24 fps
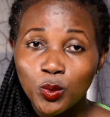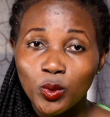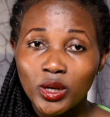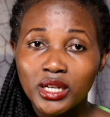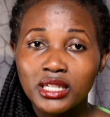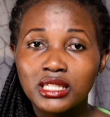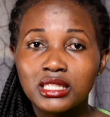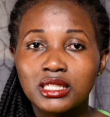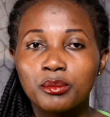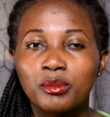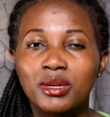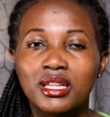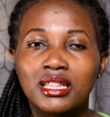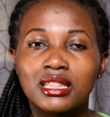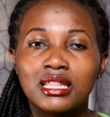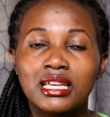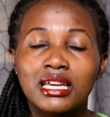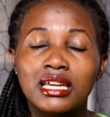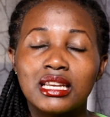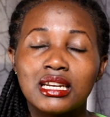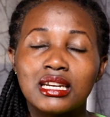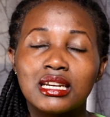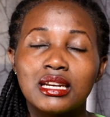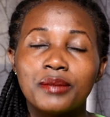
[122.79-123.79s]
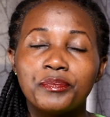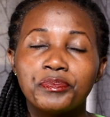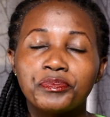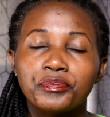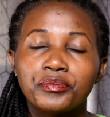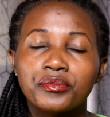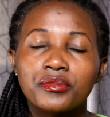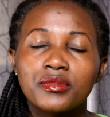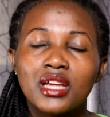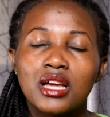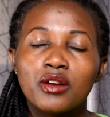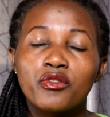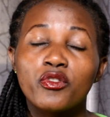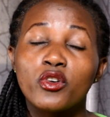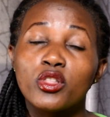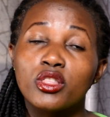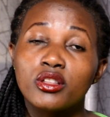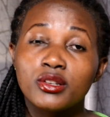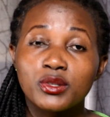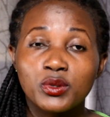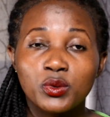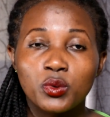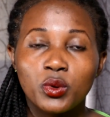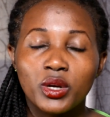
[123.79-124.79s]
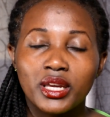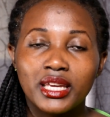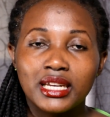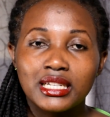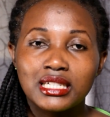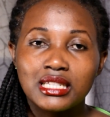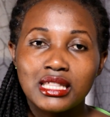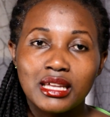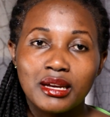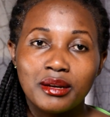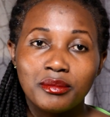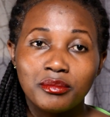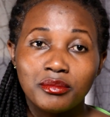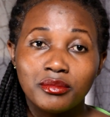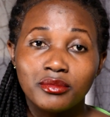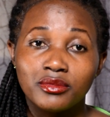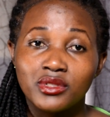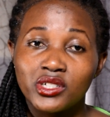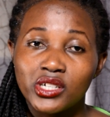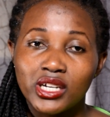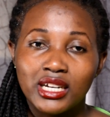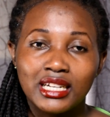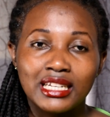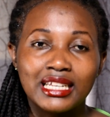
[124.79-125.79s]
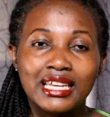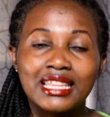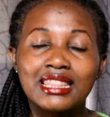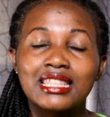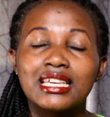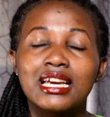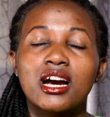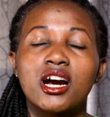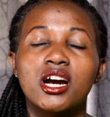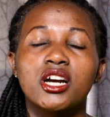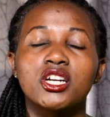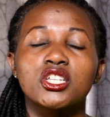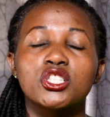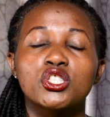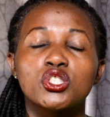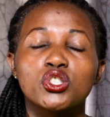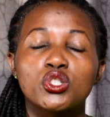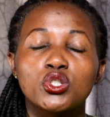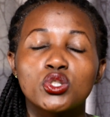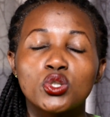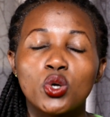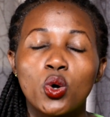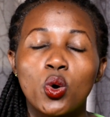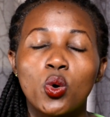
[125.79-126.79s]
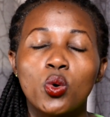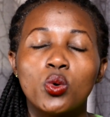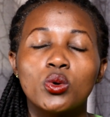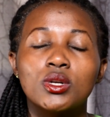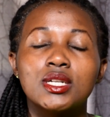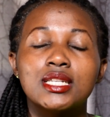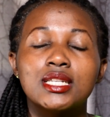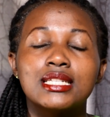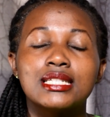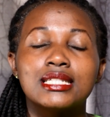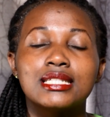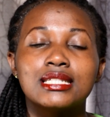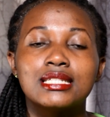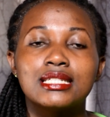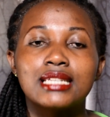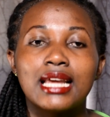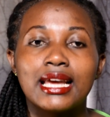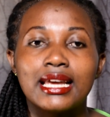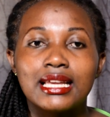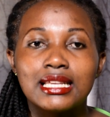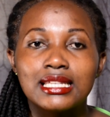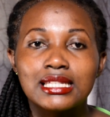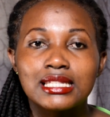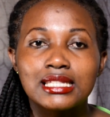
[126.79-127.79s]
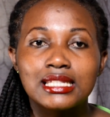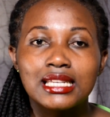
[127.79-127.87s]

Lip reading: ones, but then for those who get them, darling, they are so tense.